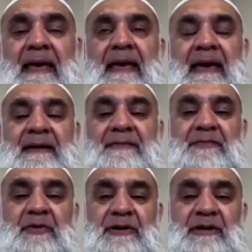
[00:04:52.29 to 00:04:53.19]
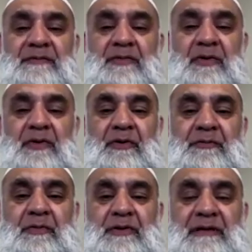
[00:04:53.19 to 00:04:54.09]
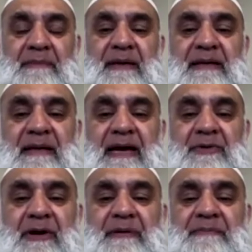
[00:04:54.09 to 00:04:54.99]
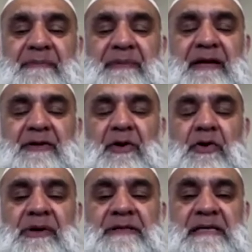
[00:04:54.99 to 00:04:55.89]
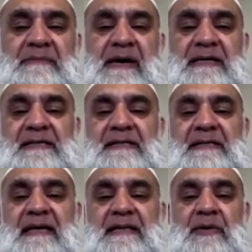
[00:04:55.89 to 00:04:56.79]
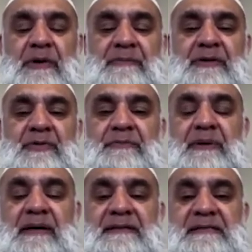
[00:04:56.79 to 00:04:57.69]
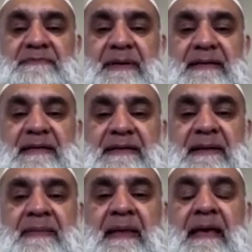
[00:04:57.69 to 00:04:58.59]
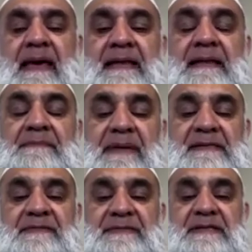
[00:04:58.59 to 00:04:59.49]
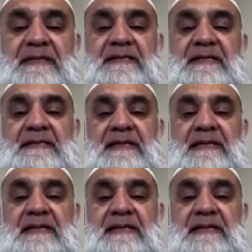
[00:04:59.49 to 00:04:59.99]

And for, for, for Thambi Naidoo, I mean, people had always imagined that the women who participated in the passive resistance